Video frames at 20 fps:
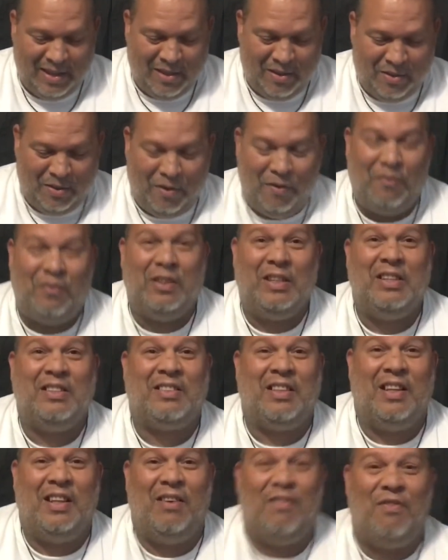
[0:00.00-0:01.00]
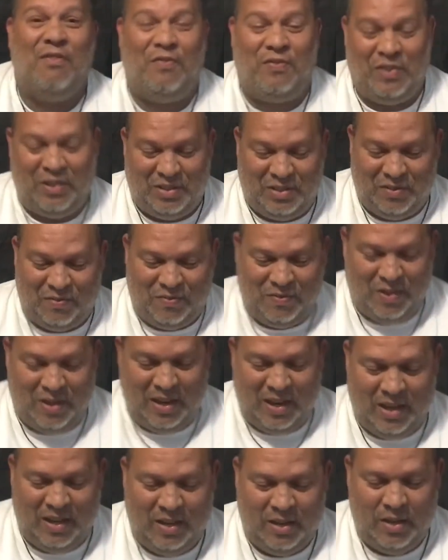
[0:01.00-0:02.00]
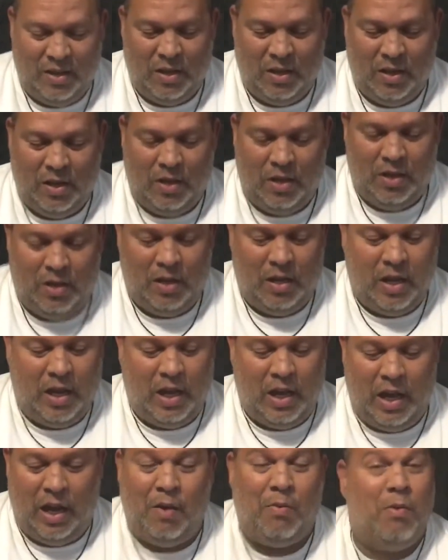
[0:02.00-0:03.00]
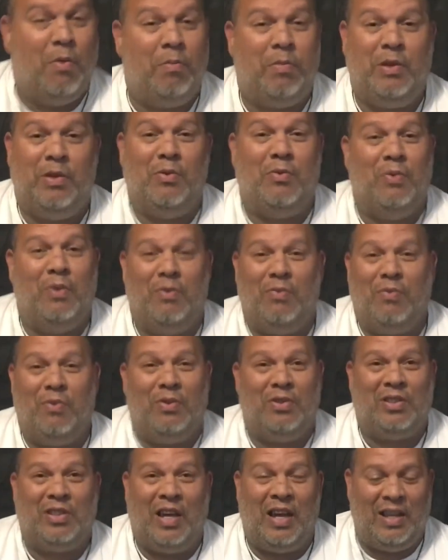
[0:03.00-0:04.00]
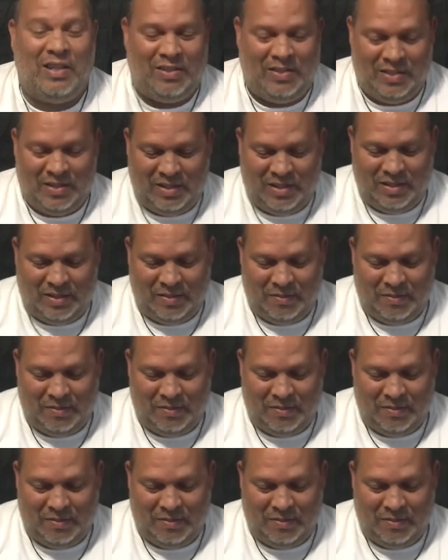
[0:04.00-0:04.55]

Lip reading: Hopefully this 11 fits. If not, I won't be the one sizing it.